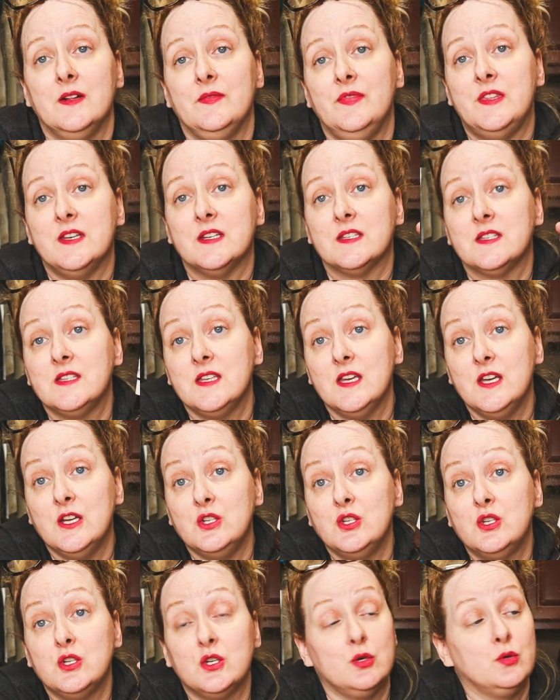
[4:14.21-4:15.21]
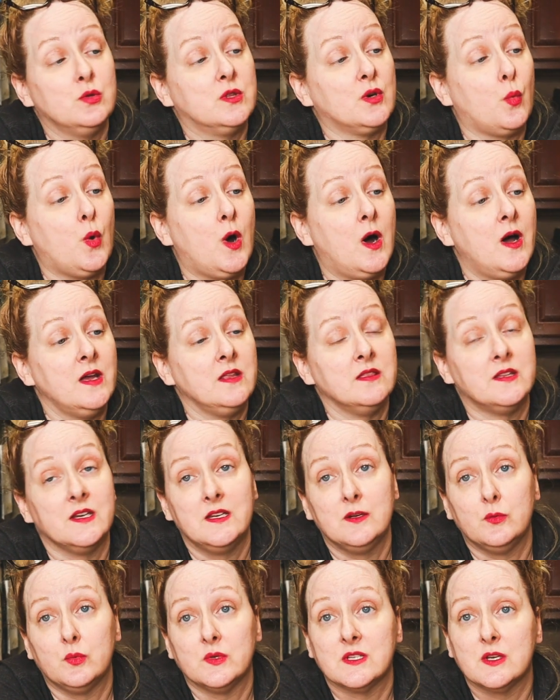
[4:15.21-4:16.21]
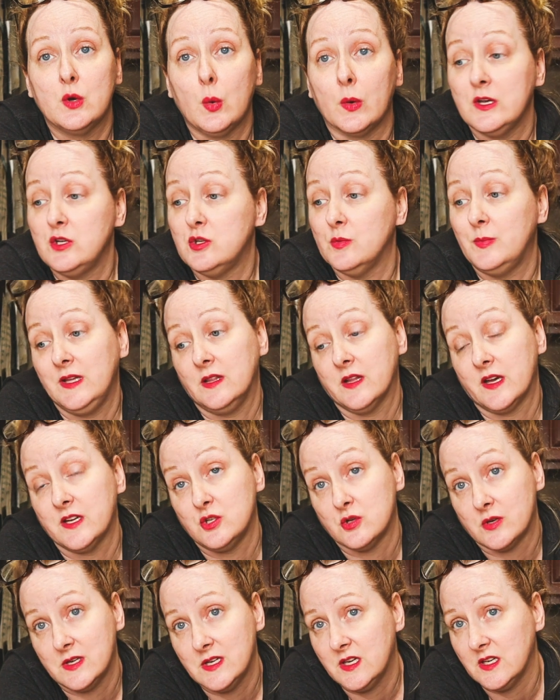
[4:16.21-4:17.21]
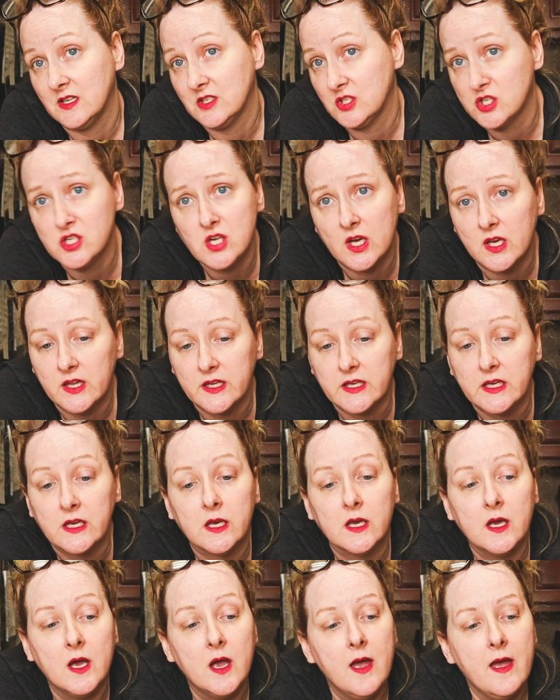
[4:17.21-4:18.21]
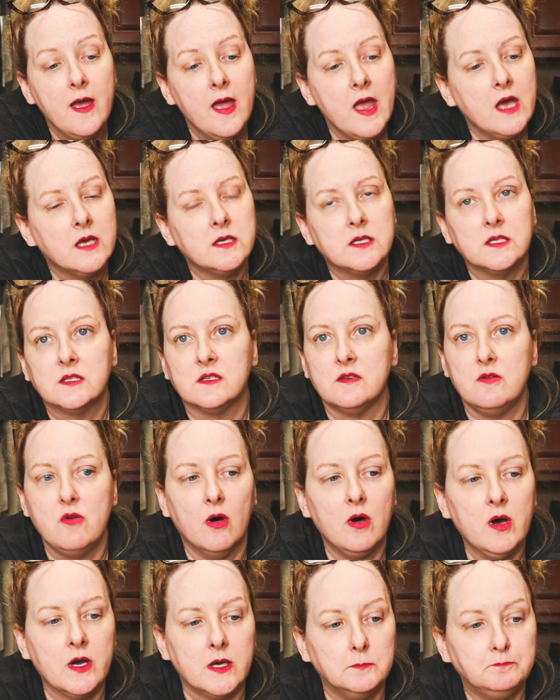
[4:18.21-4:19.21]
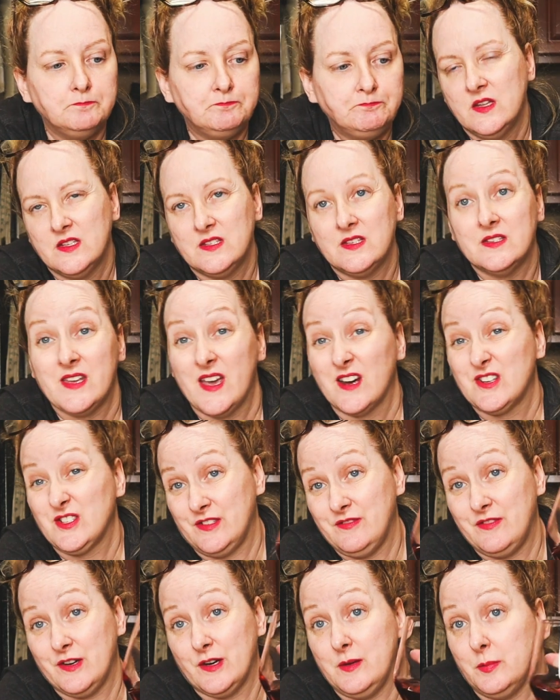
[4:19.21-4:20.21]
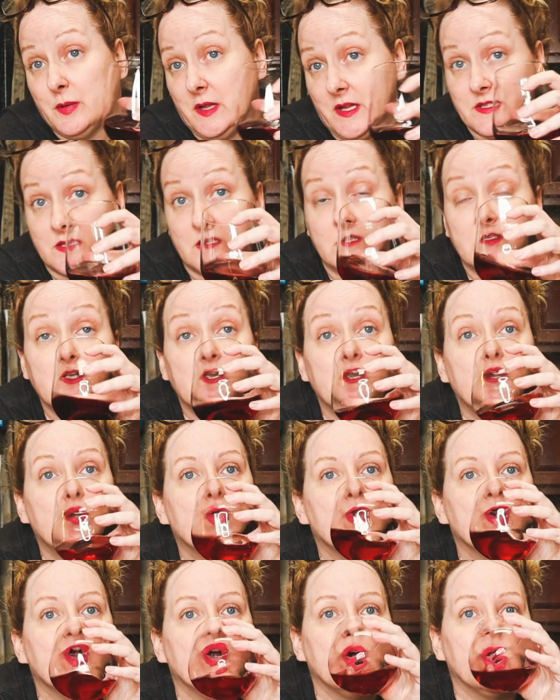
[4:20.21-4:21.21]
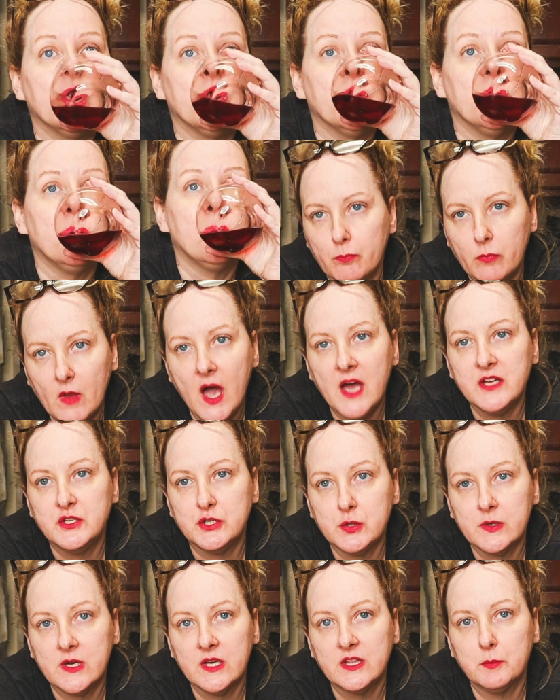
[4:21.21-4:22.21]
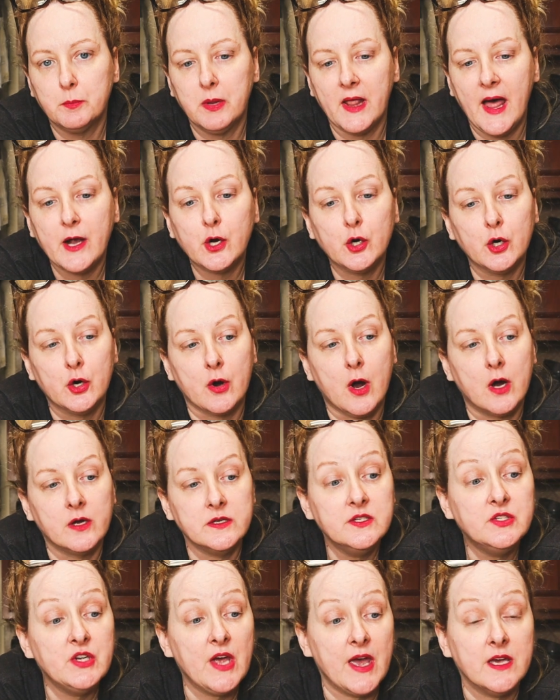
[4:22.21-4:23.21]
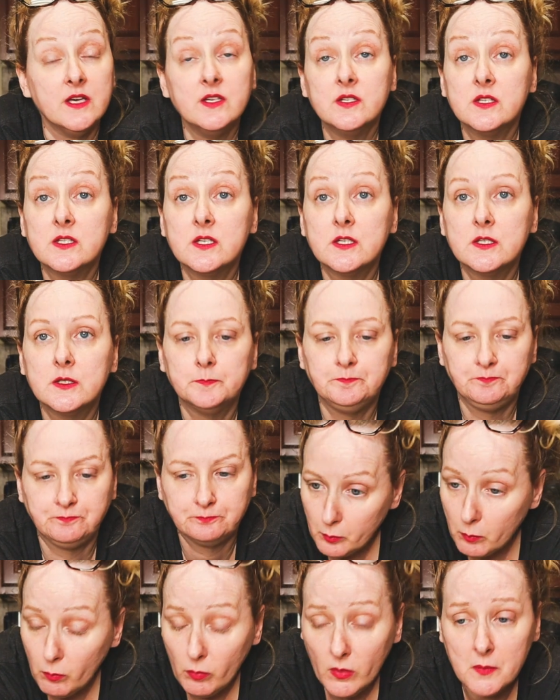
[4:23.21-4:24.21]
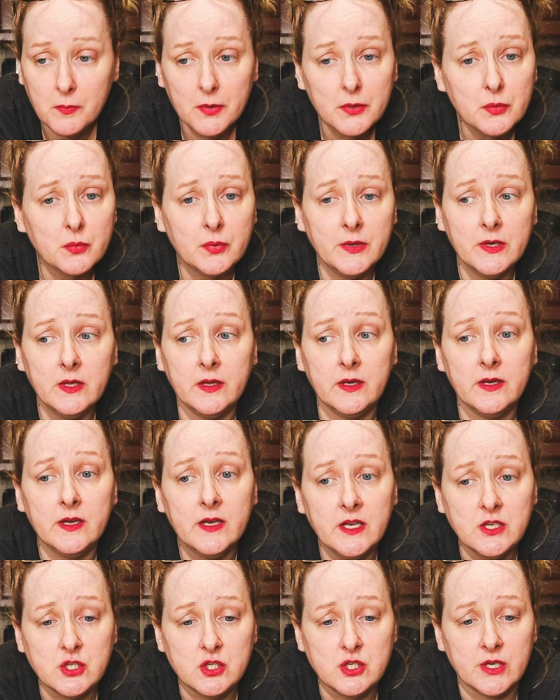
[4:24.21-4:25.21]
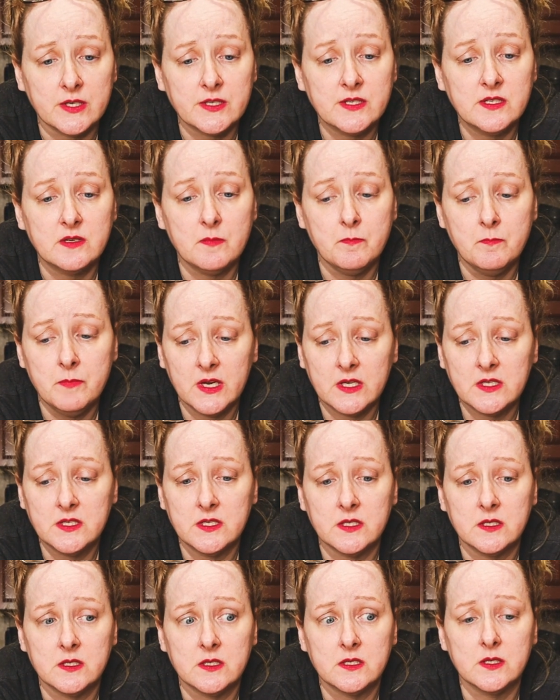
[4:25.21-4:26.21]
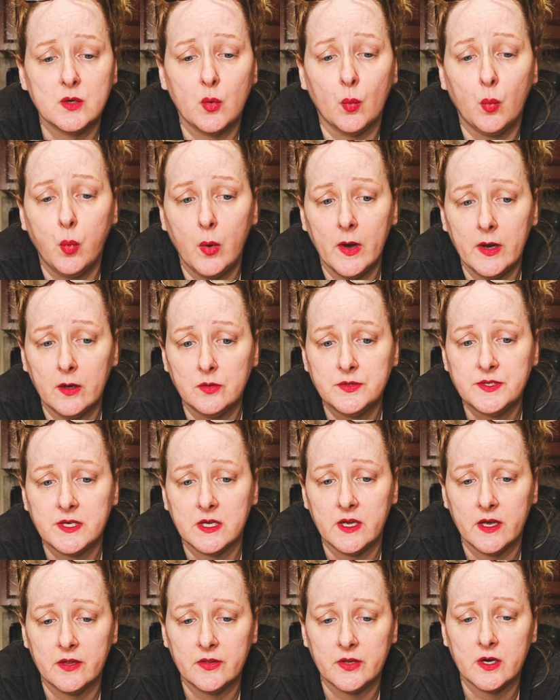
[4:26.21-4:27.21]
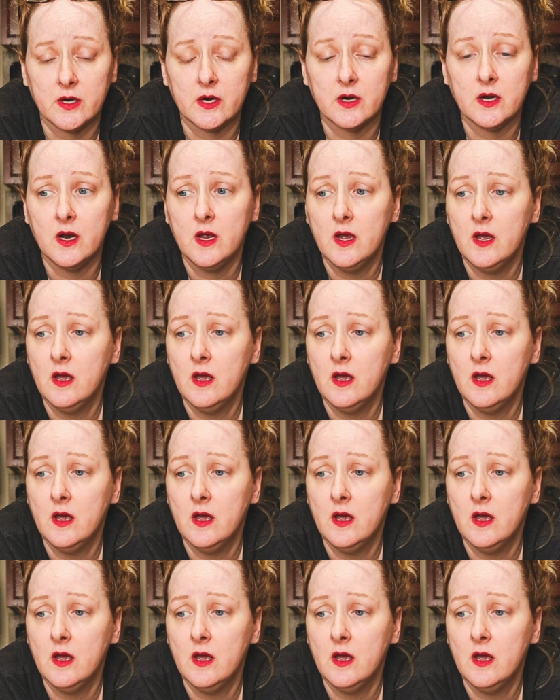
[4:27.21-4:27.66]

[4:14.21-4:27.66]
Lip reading: this into the wine that it was going to be like drinking jelly. And it's not. This is actually very pleasant. I do get the blackcurrant taste, but really it just mixes well together.